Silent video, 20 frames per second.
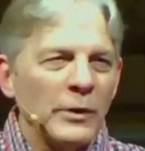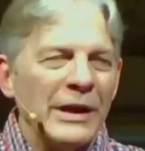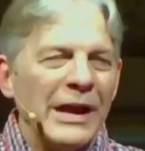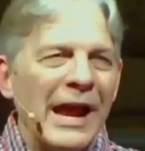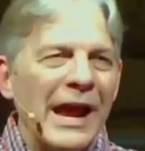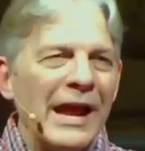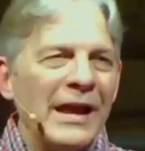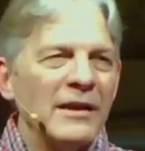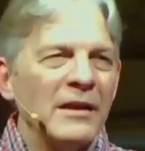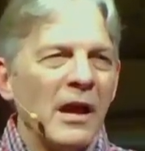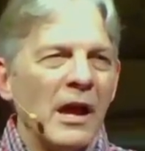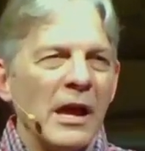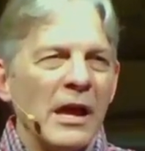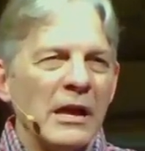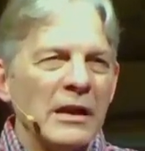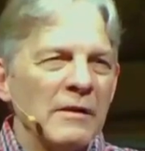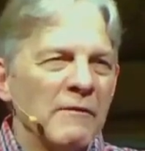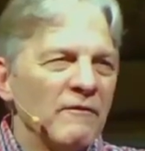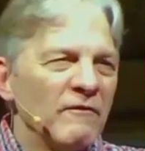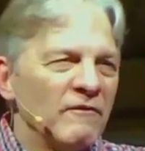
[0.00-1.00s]

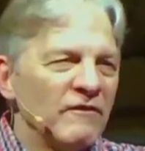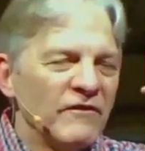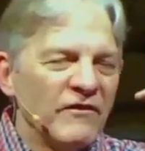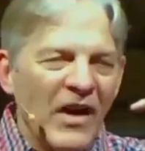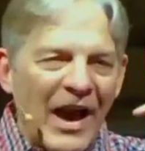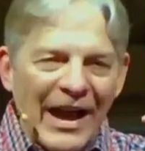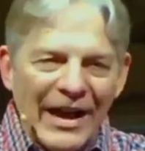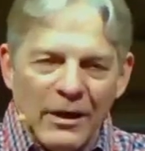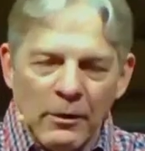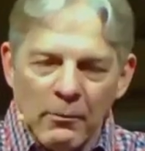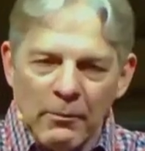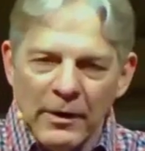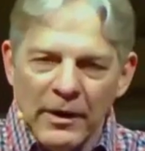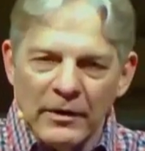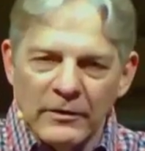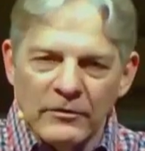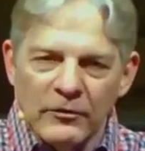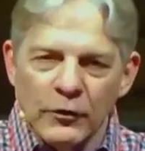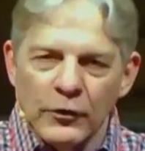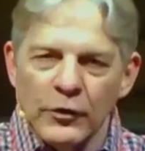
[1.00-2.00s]
create an
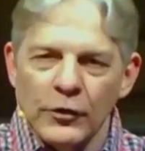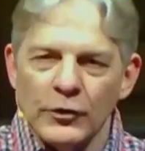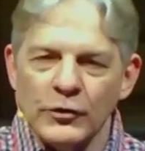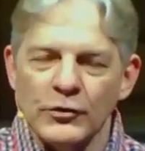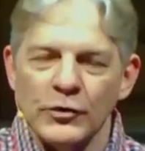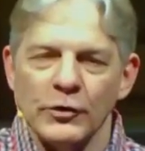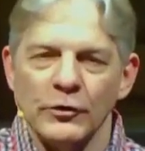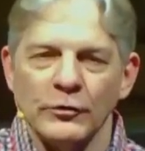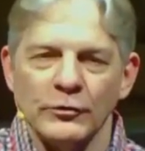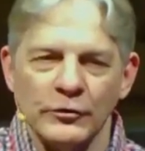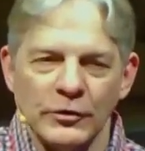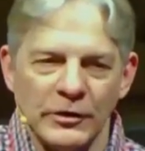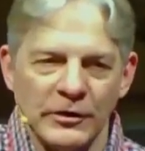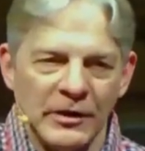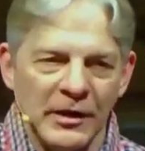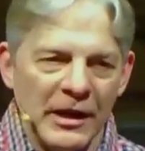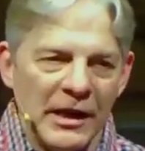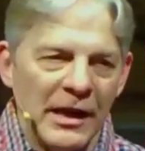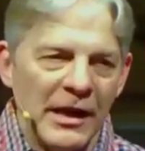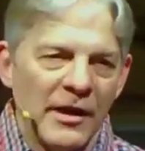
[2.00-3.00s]
environment for your
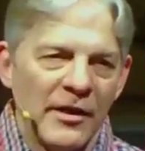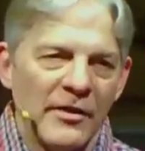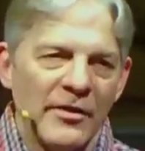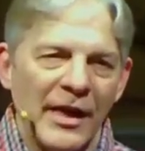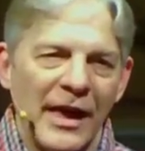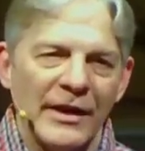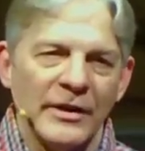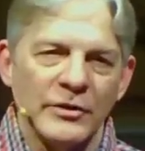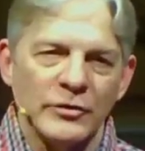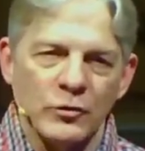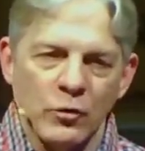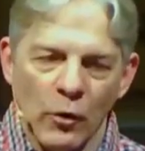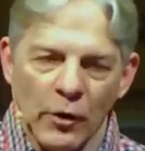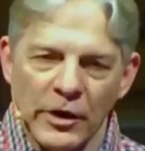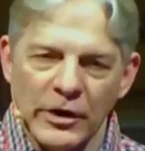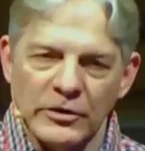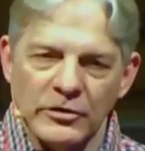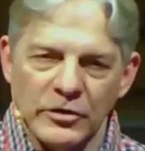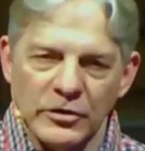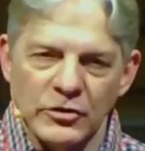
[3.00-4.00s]
children that
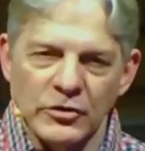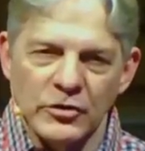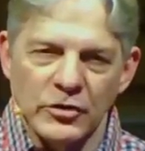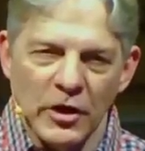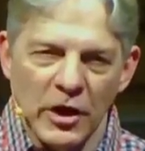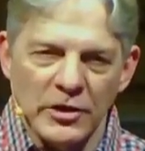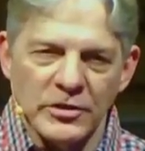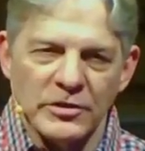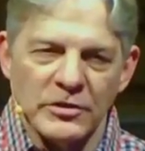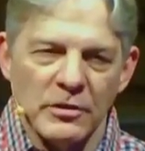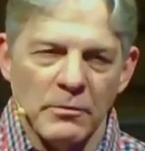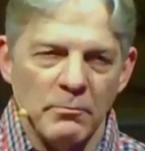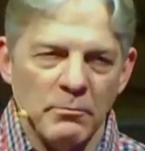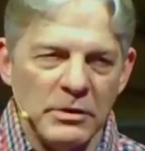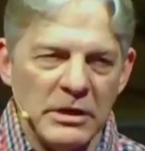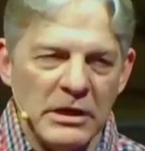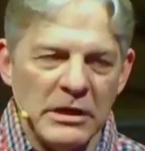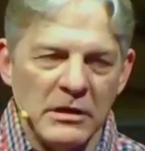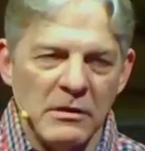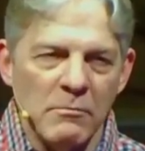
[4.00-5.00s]
is going to
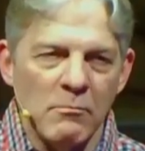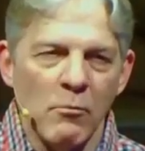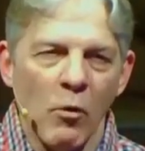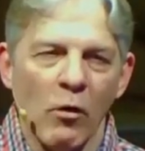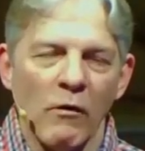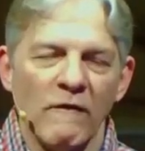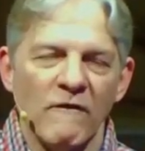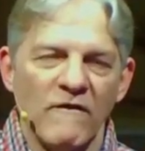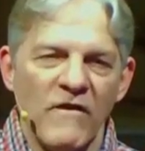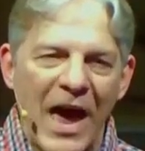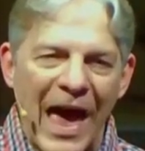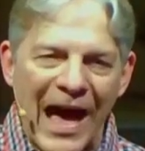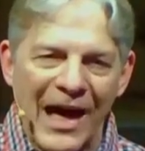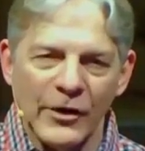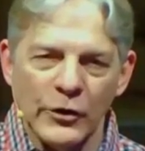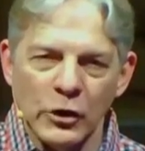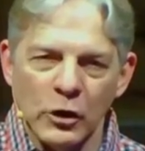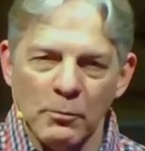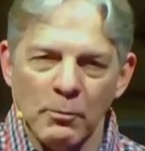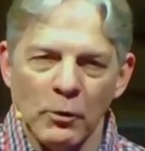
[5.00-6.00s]
just be more
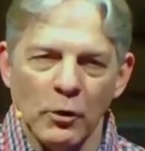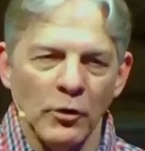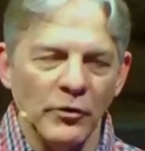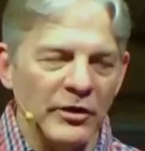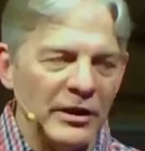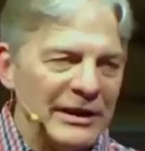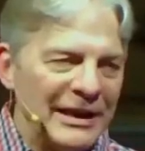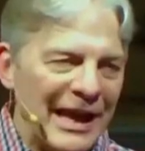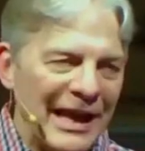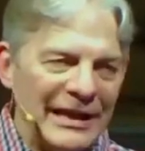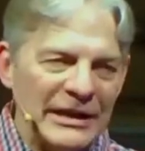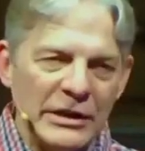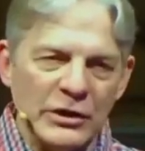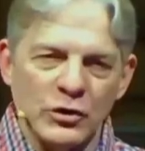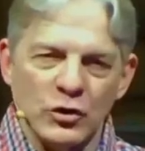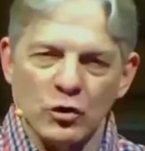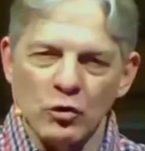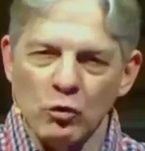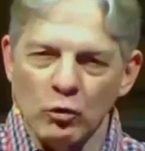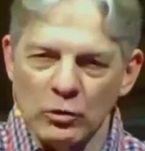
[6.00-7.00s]
valuable than
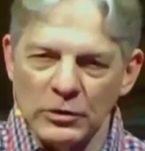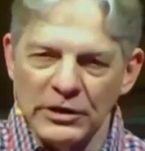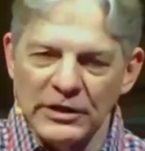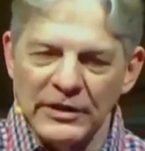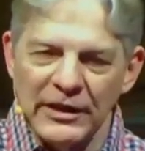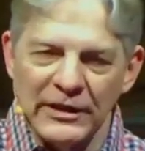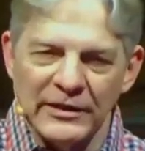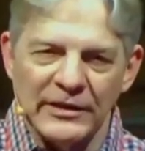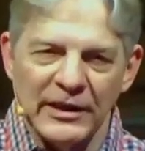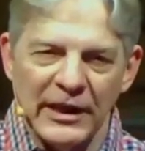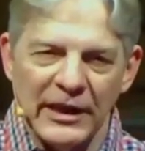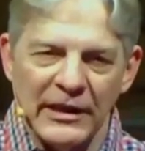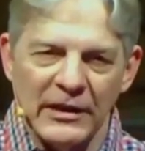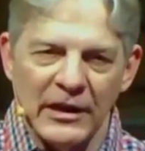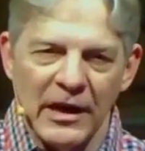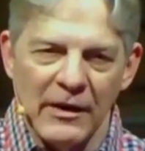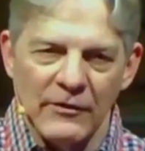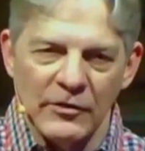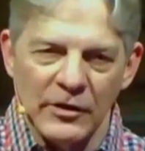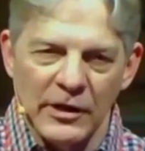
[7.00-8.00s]
any schooling that
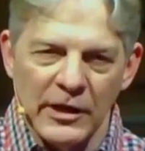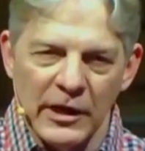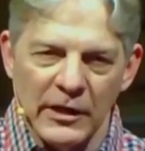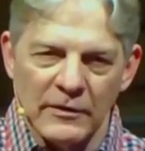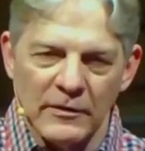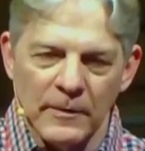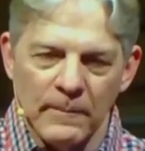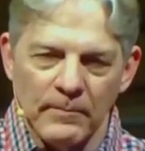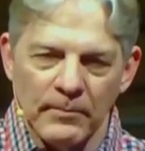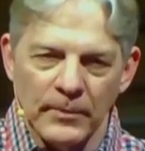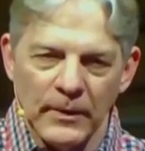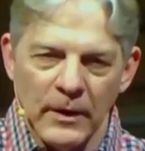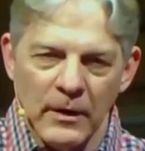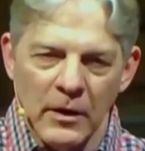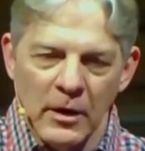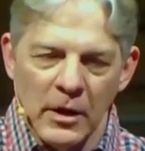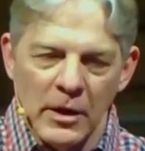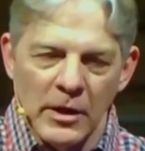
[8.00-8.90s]
they could ever get.